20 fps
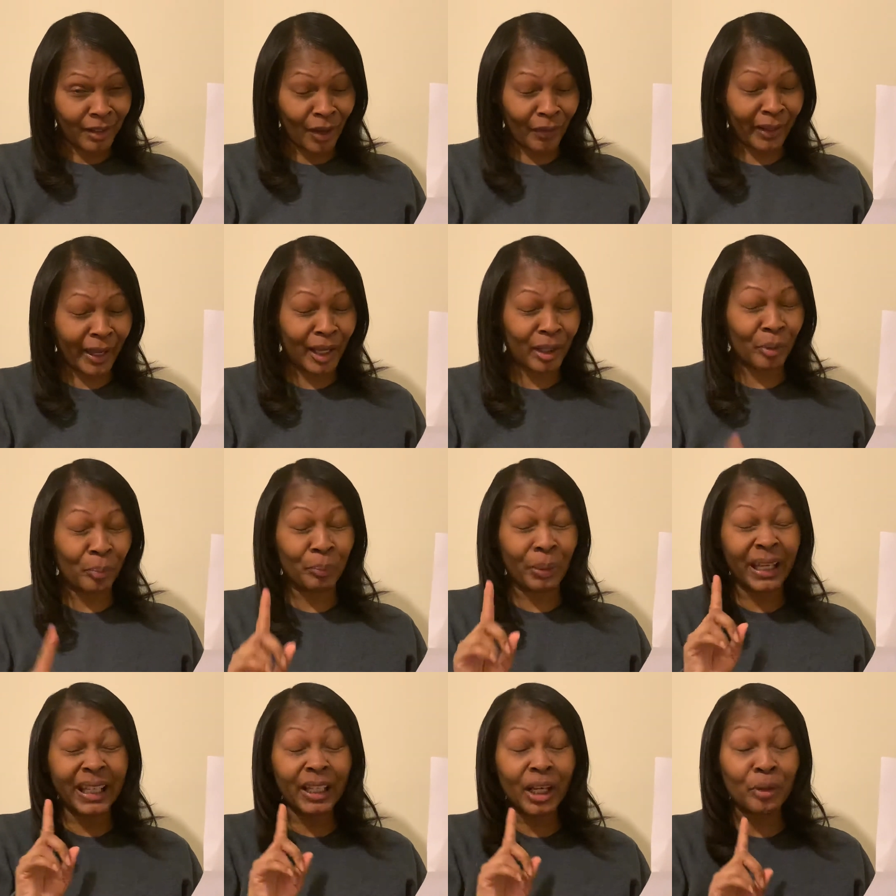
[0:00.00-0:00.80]
Okay,
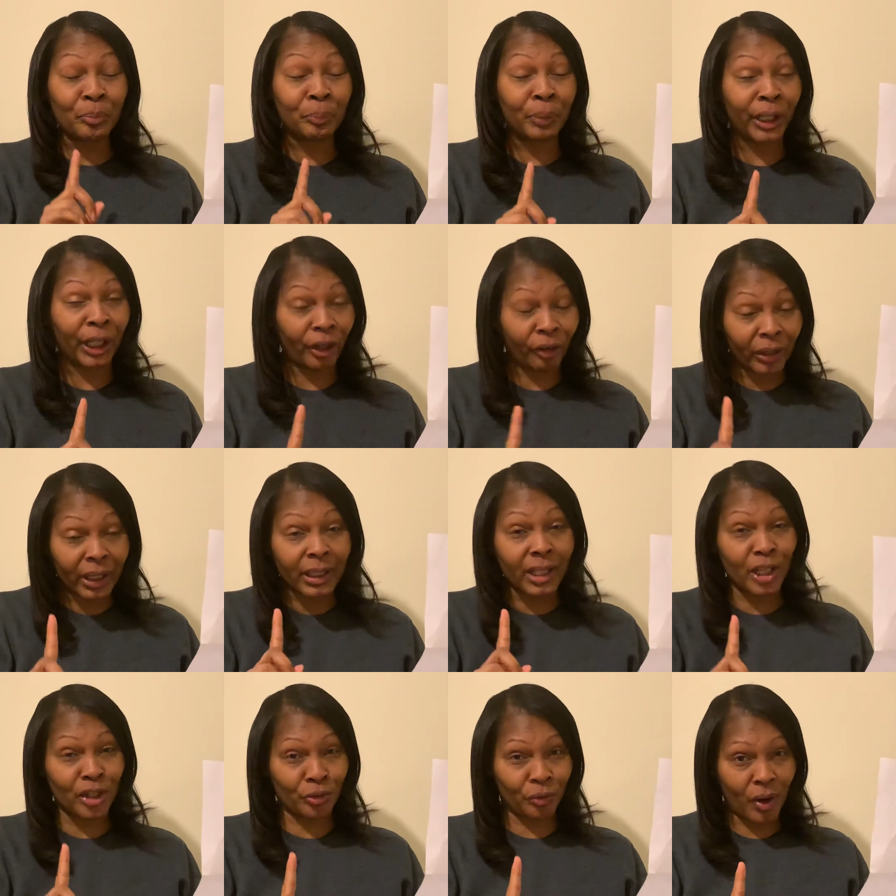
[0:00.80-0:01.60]
being a period
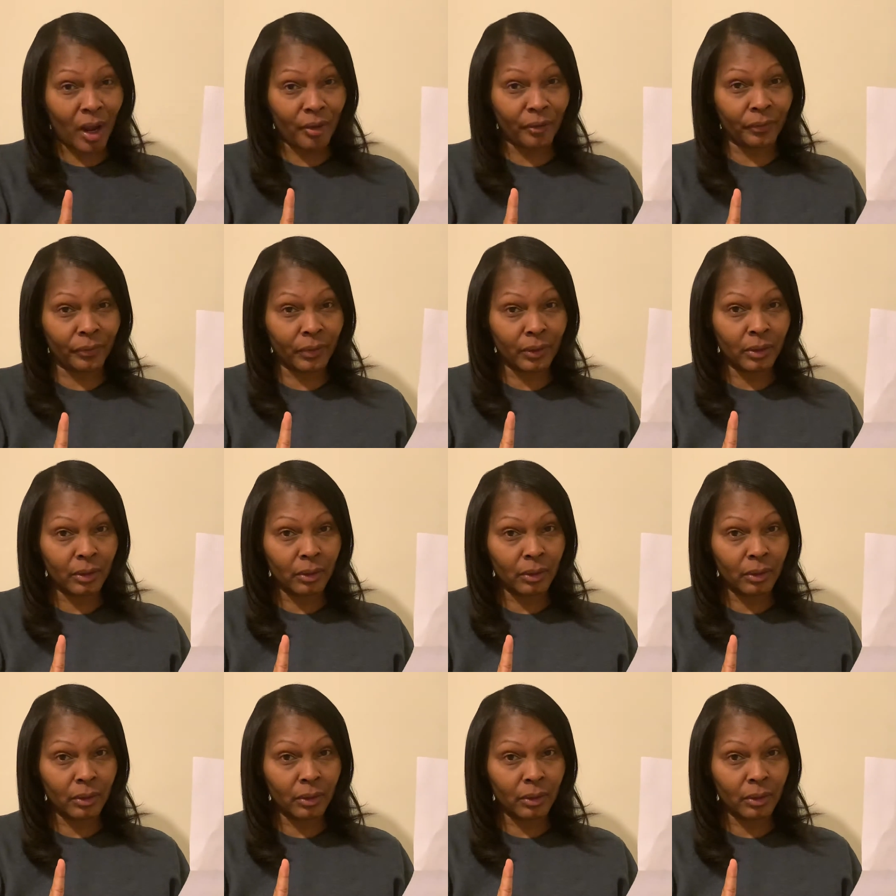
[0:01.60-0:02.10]
is rough.